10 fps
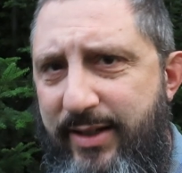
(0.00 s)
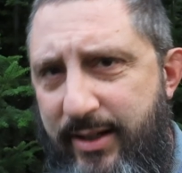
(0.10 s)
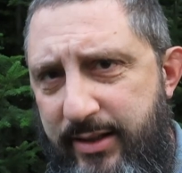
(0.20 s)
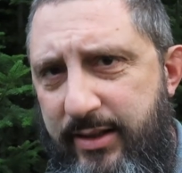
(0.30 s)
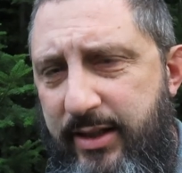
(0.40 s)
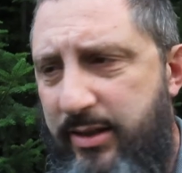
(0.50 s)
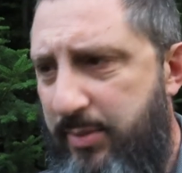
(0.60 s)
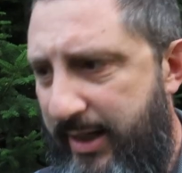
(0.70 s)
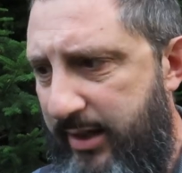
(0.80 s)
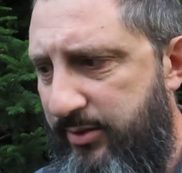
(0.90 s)
done in the
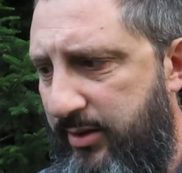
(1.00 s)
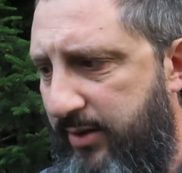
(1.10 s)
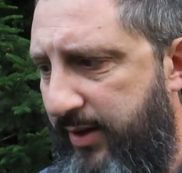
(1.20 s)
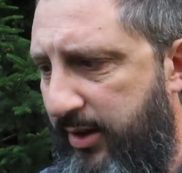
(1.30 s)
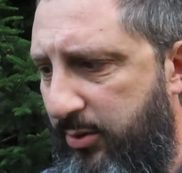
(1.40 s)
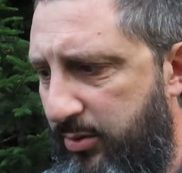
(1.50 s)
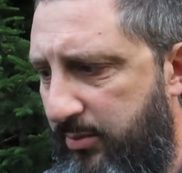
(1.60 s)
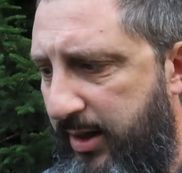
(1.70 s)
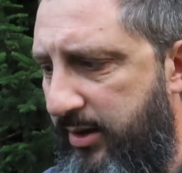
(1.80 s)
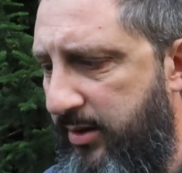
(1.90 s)
past. I've had
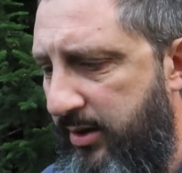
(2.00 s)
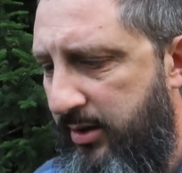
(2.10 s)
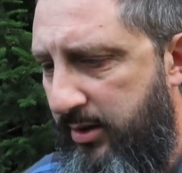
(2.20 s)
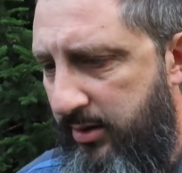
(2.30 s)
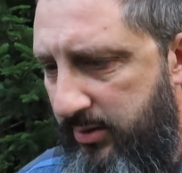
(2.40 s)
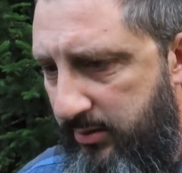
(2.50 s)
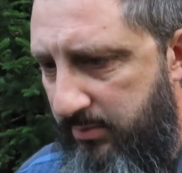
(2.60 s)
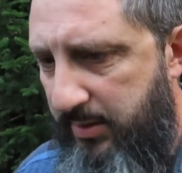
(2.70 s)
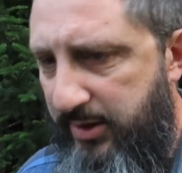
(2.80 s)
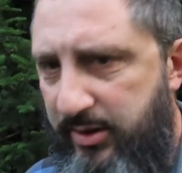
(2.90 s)
older men
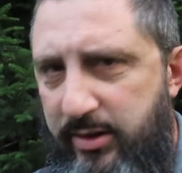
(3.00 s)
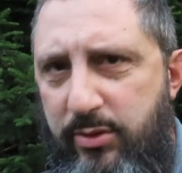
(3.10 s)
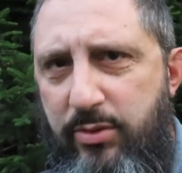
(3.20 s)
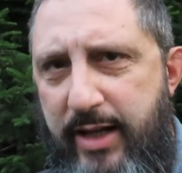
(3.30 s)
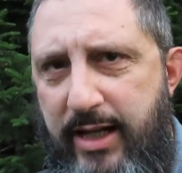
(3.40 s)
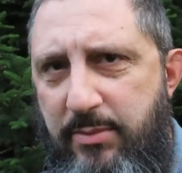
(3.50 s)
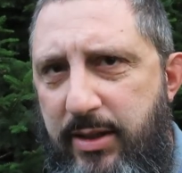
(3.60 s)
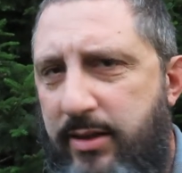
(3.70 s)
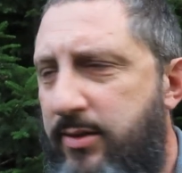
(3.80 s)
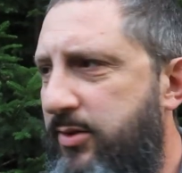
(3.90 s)
basically ordain
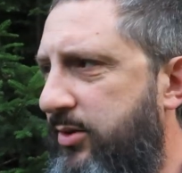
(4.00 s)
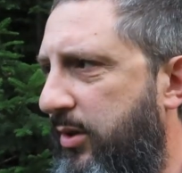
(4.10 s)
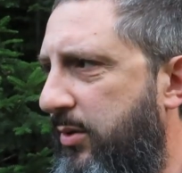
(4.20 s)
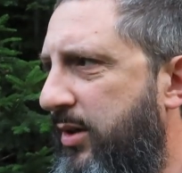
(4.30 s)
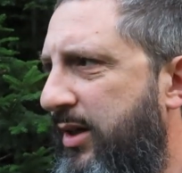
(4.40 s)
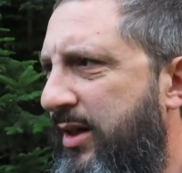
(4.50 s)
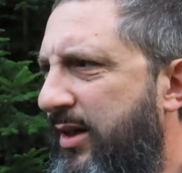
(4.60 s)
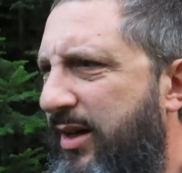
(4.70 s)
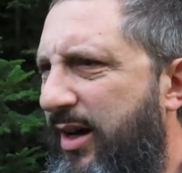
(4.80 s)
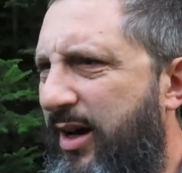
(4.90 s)
me. So,
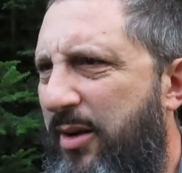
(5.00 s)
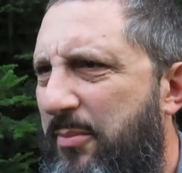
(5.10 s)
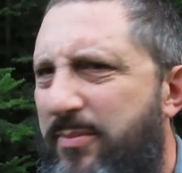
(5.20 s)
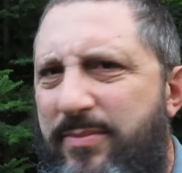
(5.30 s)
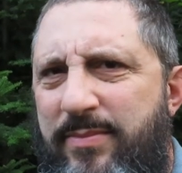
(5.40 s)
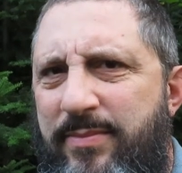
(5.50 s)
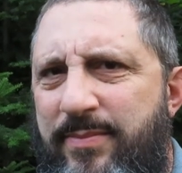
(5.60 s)
um,